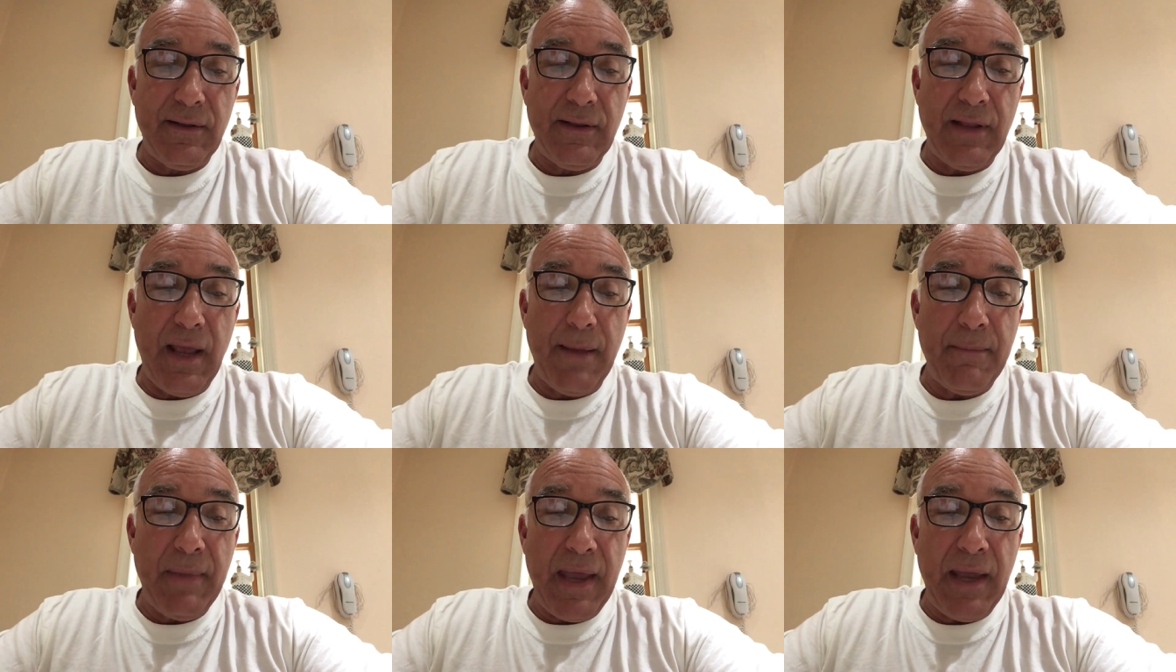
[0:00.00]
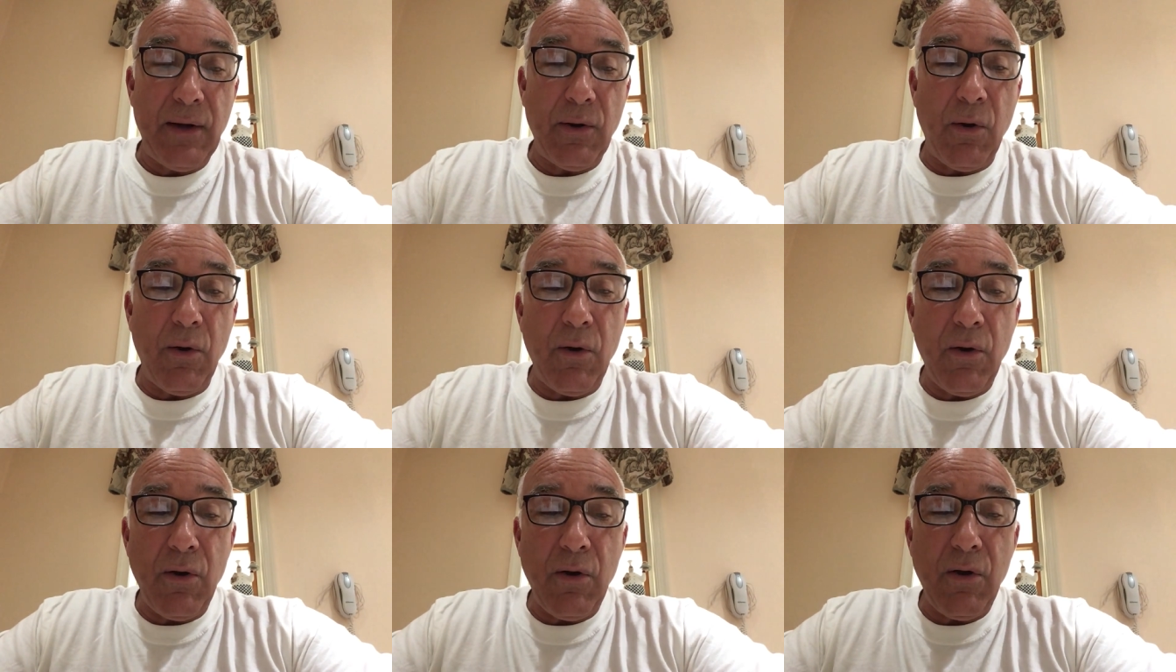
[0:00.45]
They made
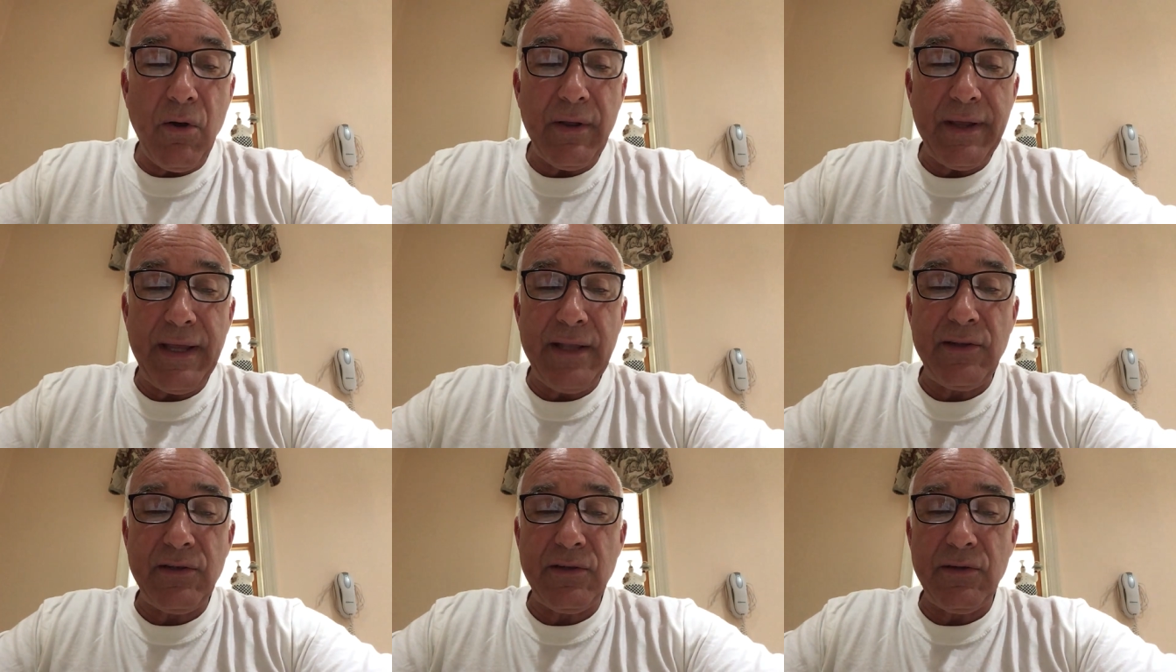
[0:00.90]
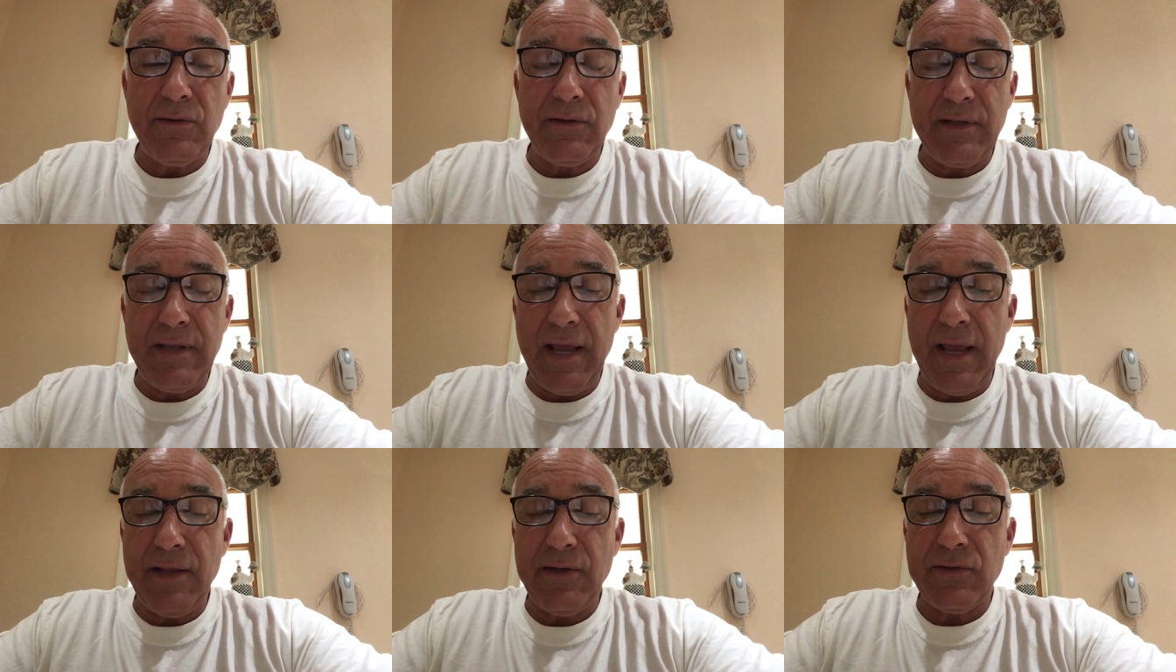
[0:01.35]
all its
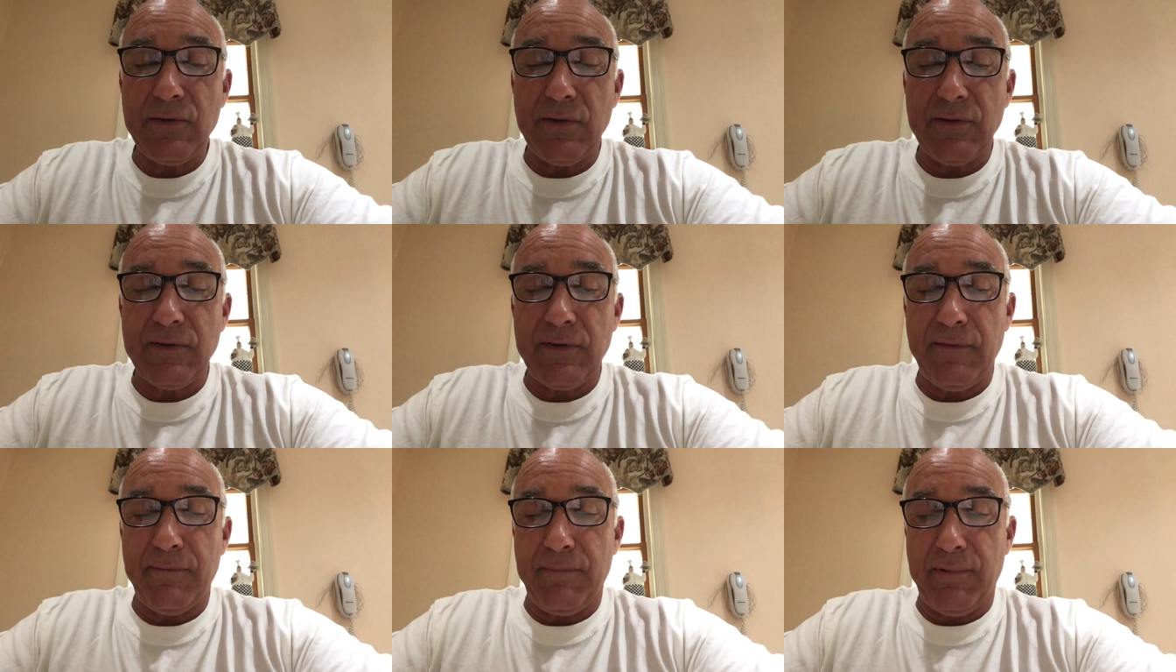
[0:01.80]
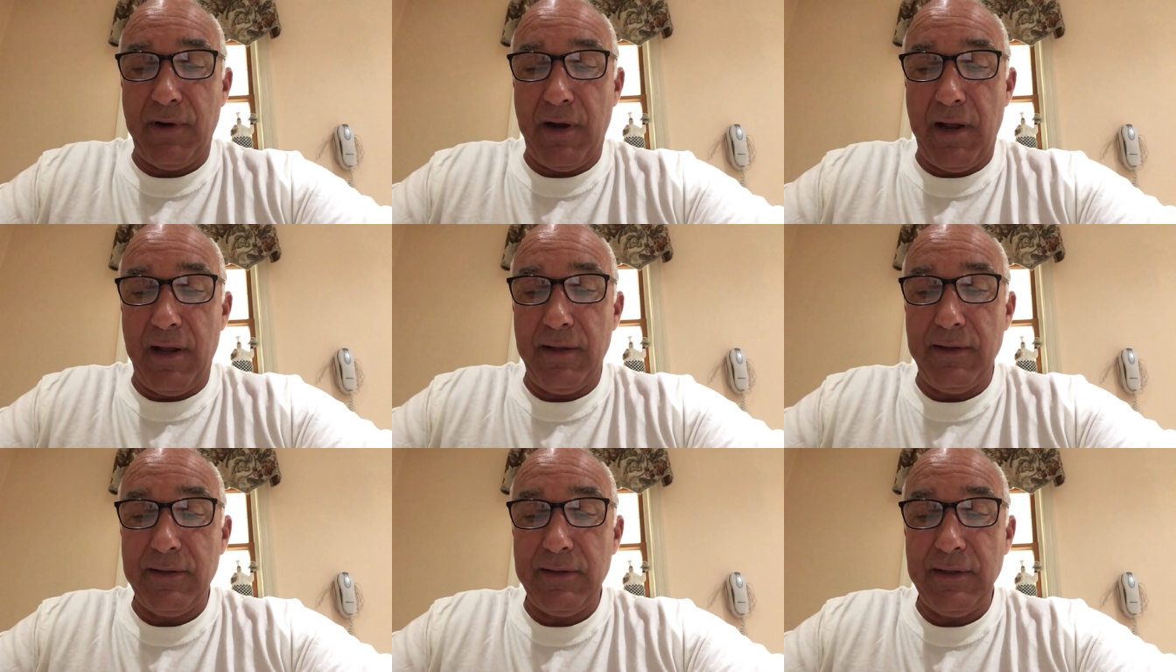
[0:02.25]
utensils of
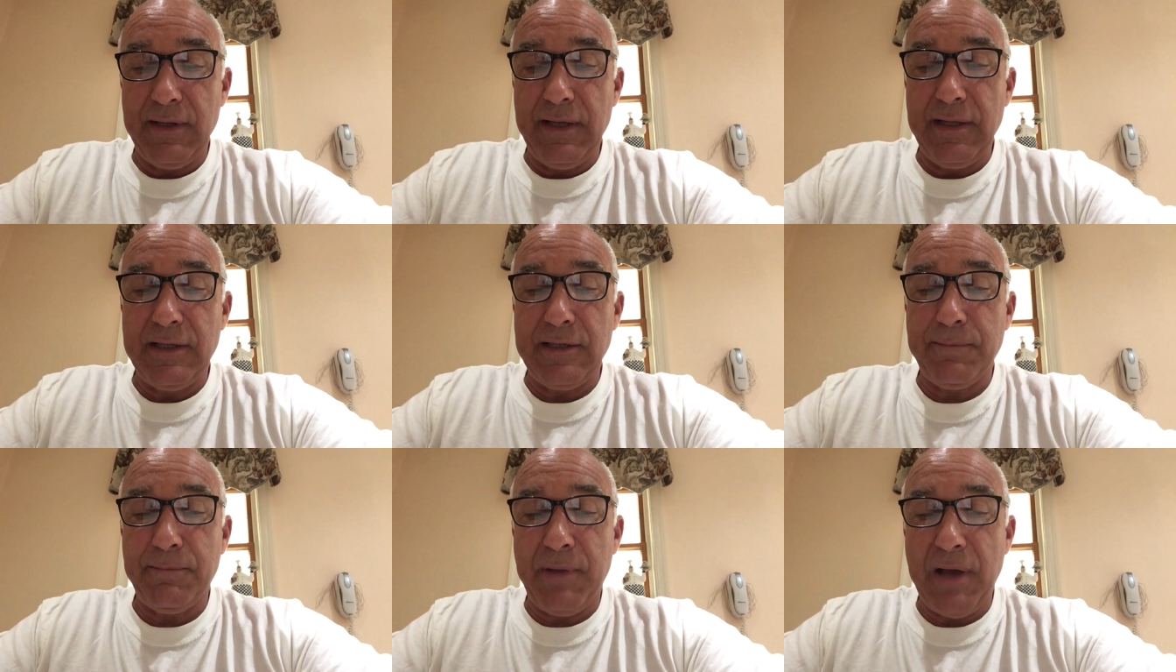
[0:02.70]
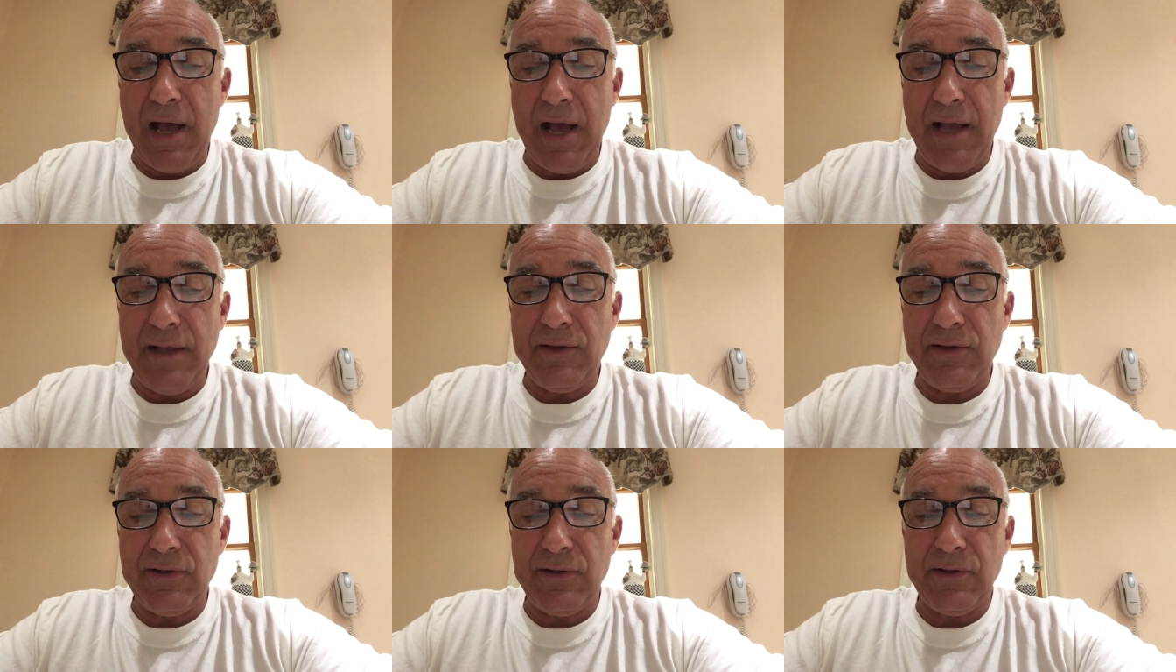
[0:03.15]
bronze, its
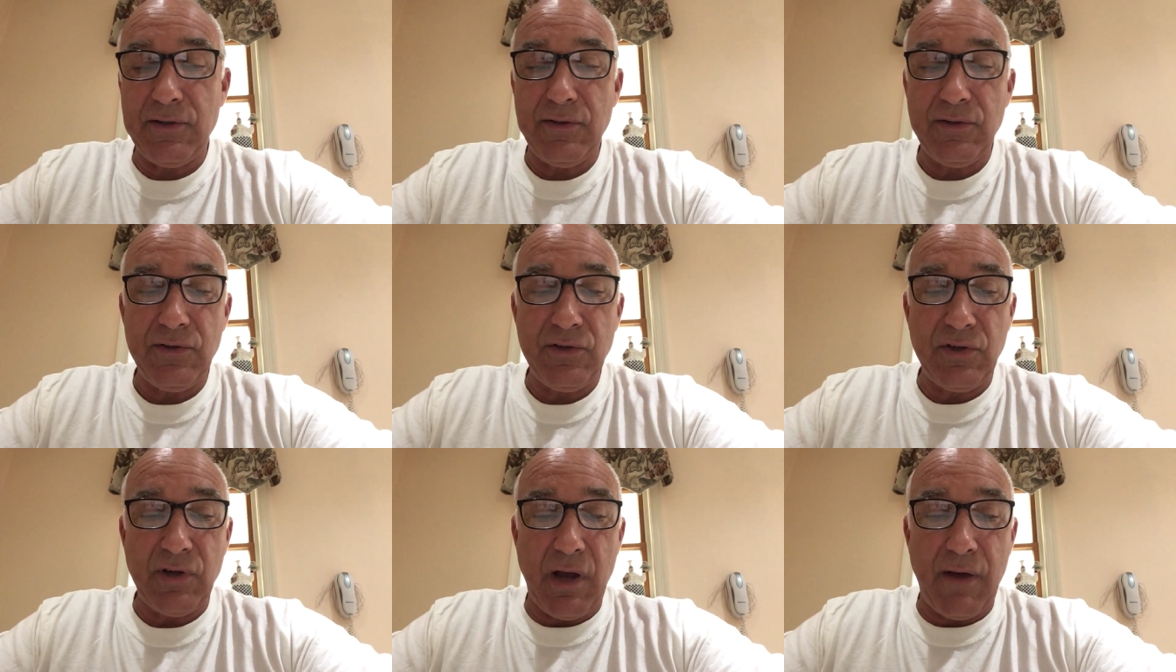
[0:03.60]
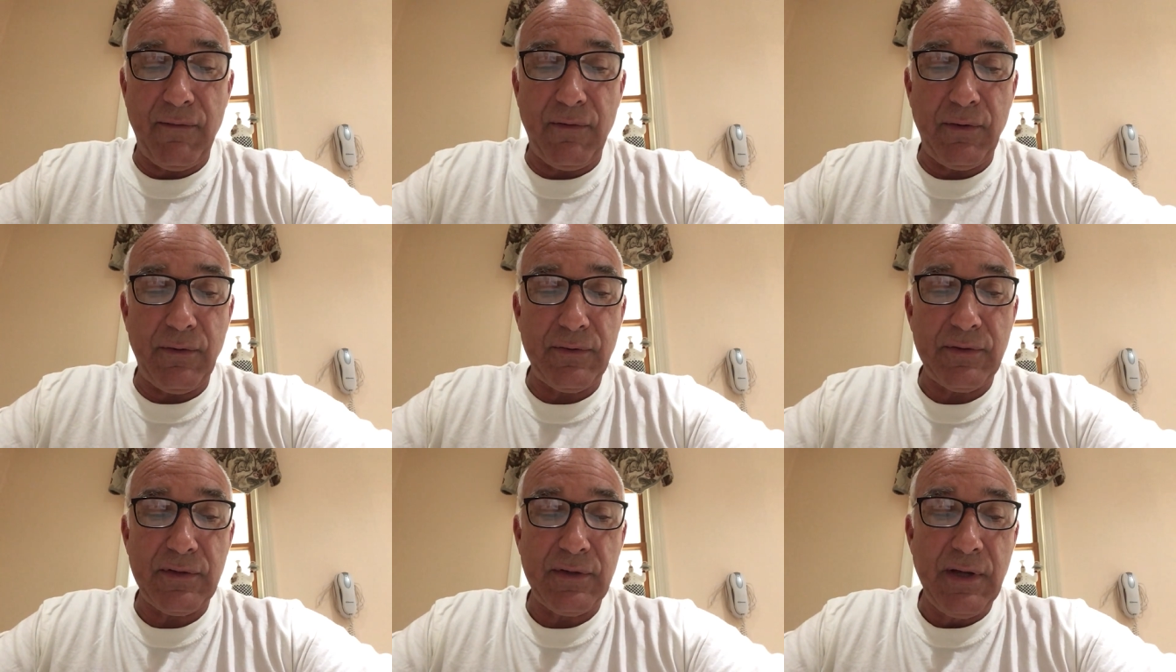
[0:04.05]
pots,
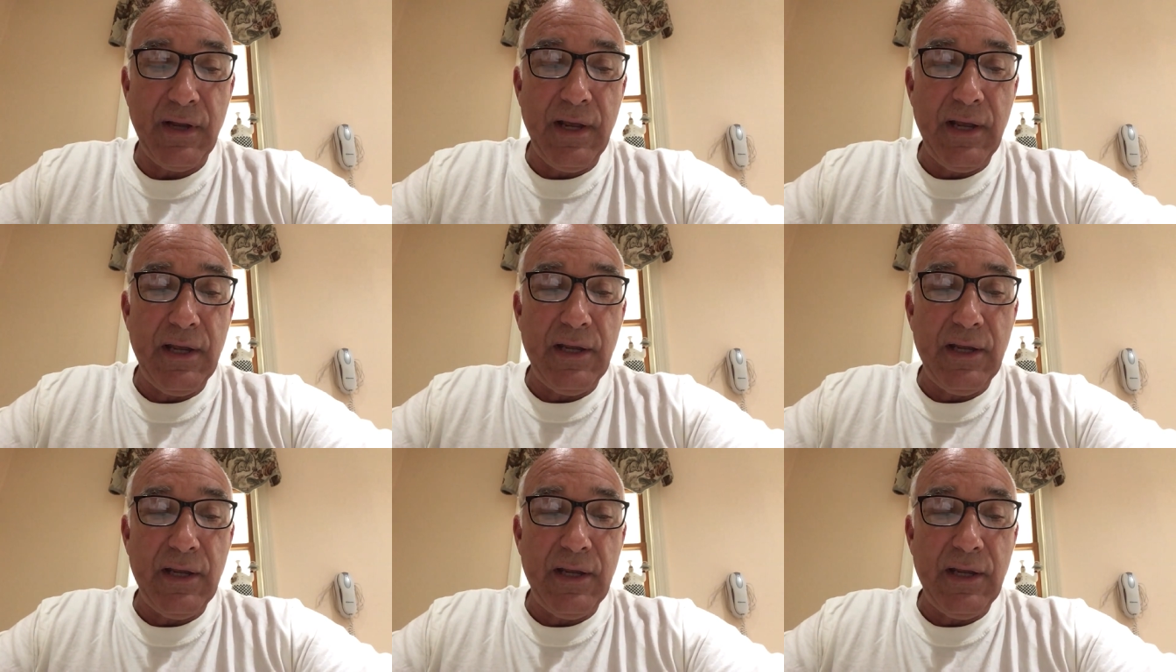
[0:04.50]
shovels,